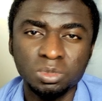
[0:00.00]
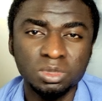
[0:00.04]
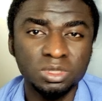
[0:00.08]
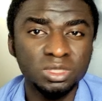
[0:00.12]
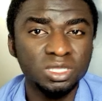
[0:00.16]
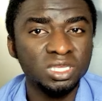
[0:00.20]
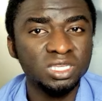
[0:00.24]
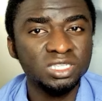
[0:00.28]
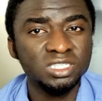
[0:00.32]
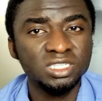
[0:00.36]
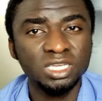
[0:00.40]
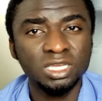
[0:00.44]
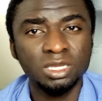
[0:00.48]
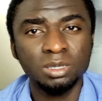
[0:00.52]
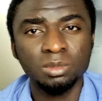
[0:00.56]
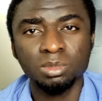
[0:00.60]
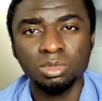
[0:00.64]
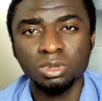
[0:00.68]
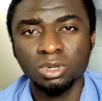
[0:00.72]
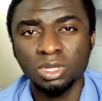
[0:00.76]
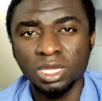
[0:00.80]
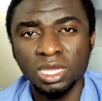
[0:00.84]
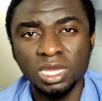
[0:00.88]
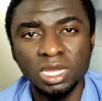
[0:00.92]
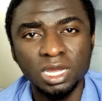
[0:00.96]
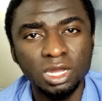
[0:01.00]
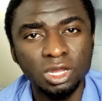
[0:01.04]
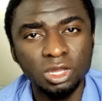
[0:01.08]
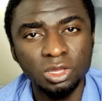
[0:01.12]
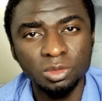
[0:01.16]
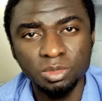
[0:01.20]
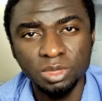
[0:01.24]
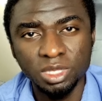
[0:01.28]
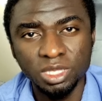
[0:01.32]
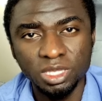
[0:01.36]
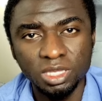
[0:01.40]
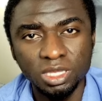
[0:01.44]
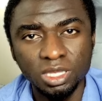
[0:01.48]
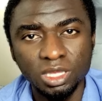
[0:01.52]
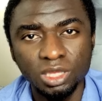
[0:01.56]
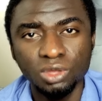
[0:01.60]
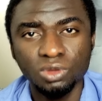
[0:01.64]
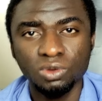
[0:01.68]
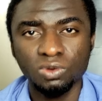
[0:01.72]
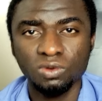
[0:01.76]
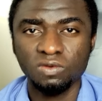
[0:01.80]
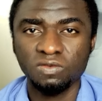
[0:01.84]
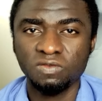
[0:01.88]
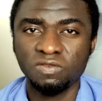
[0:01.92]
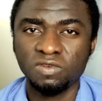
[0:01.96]
a potential employer hire me
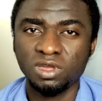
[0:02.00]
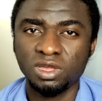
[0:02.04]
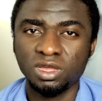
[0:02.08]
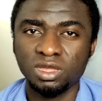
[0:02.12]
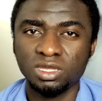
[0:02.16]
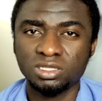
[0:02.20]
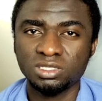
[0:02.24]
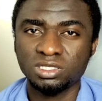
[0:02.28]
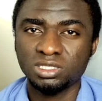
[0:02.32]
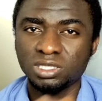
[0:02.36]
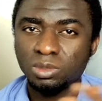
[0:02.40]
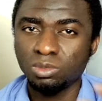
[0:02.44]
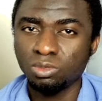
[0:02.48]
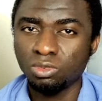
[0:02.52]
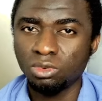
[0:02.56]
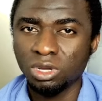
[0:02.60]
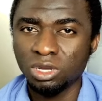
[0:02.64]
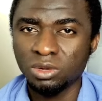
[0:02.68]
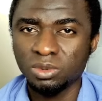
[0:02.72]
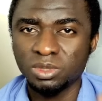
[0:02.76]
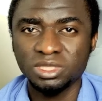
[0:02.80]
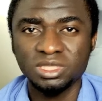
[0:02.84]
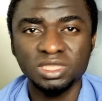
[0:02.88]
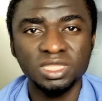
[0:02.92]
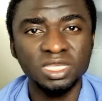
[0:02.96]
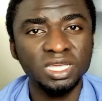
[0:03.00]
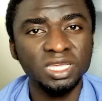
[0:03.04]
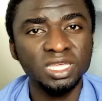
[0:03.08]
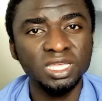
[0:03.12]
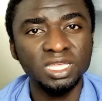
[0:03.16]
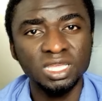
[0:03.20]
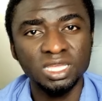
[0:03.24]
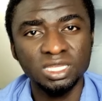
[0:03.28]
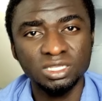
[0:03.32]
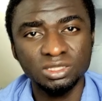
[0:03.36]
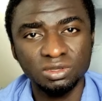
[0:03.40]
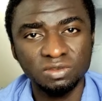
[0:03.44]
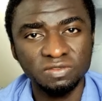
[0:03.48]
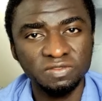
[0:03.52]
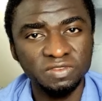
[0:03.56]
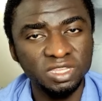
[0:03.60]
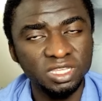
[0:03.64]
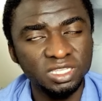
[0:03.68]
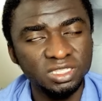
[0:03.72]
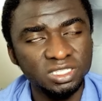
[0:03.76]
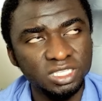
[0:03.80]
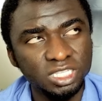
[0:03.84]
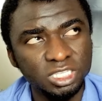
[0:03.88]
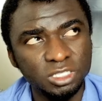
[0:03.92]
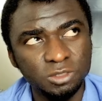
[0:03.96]
over someone with 10 years of
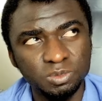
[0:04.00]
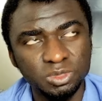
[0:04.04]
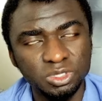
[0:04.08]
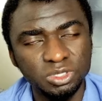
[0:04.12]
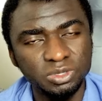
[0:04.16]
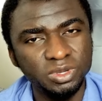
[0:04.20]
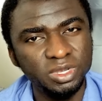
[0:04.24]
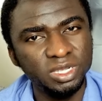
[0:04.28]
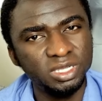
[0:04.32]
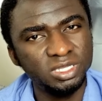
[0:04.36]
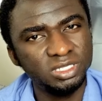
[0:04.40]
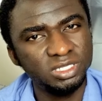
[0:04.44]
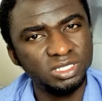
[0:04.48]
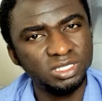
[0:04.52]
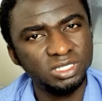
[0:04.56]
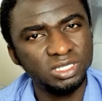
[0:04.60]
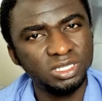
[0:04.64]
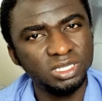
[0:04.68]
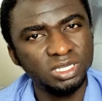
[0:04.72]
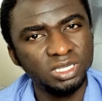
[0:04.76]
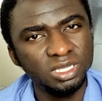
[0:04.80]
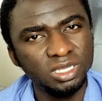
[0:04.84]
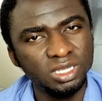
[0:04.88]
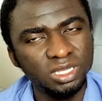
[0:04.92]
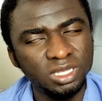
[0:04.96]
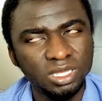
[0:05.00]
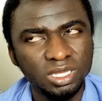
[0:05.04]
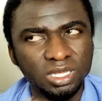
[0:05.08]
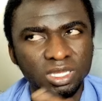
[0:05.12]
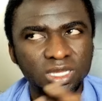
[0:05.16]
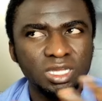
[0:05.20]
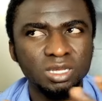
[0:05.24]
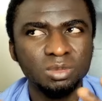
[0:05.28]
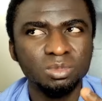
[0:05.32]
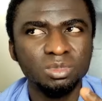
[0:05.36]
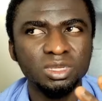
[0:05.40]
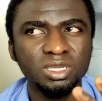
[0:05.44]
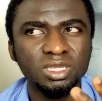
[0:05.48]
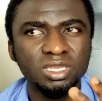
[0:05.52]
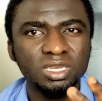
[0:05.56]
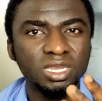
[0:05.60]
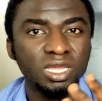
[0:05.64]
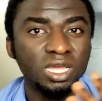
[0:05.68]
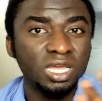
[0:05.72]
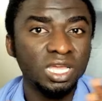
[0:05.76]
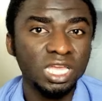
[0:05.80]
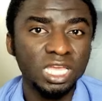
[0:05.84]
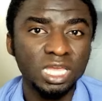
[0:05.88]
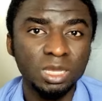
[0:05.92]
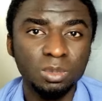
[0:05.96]
nursing experience? I mean,
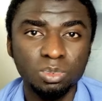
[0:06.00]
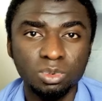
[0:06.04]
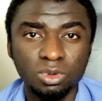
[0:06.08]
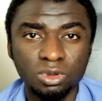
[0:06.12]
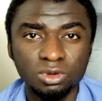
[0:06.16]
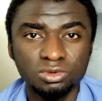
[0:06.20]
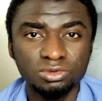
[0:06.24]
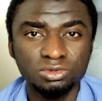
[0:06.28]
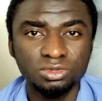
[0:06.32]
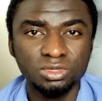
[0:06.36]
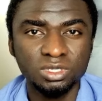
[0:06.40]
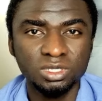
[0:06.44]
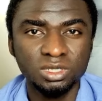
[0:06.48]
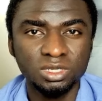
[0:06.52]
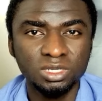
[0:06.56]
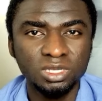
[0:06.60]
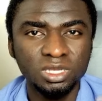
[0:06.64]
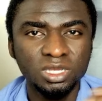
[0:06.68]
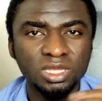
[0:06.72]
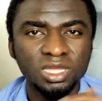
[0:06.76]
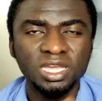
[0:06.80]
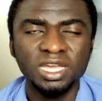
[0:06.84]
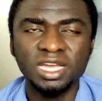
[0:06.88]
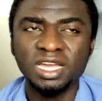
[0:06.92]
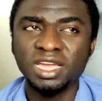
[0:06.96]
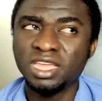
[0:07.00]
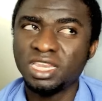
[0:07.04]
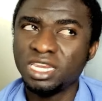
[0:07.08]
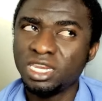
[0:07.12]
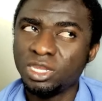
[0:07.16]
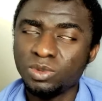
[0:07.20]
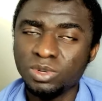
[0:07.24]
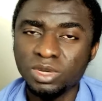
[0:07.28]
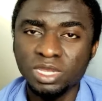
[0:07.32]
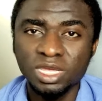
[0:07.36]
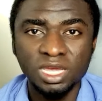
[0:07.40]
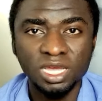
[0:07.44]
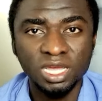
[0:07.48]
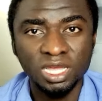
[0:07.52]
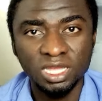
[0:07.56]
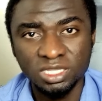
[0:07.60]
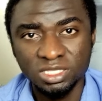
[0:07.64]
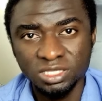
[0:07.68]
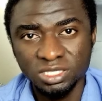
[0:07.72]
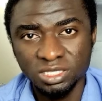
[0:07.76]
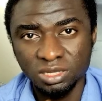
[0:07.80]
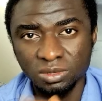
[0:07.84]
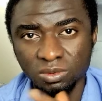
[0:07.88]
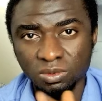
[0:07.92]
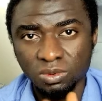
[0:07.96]
I kept wondering. I knew the
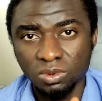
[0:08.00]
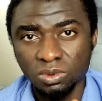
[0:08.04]
answer